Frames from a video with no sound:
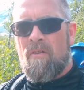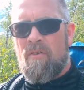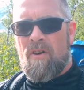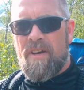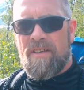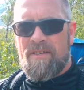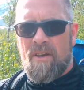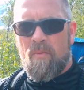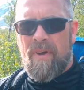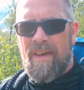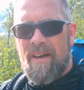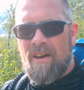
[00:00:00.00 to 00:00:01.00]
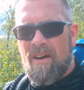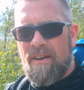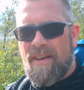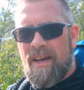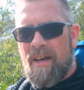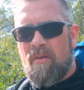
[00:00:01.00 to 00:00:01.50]
Right, so we are
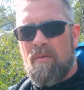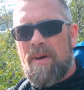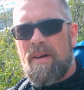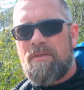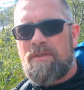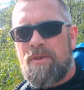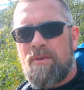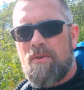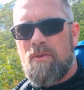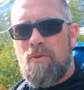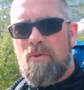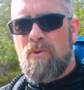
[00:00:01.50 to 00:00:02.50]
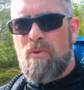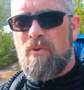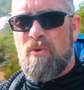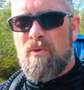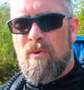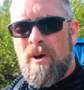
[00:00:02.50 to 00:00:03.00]
now about
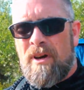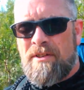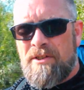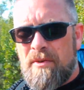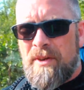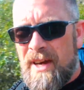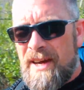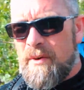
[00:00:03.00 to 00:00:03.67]
2k